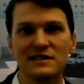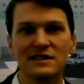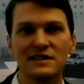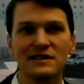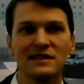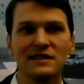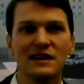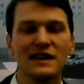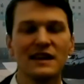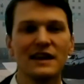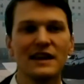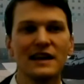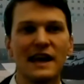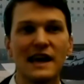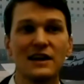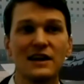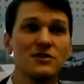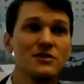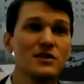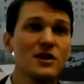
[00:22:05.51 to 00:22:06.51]
And
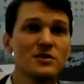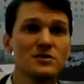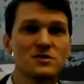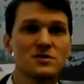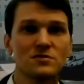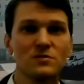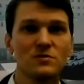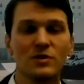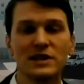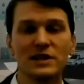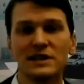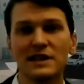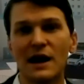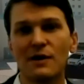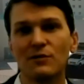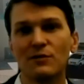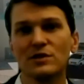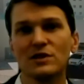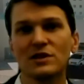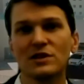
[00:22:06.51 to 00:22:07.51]
who knows what
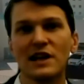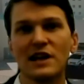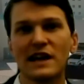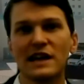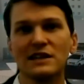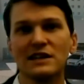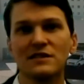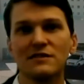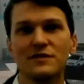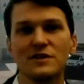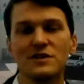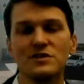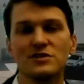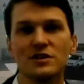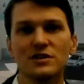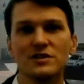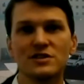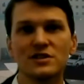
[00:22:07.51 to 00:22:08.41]
that will look like in the future.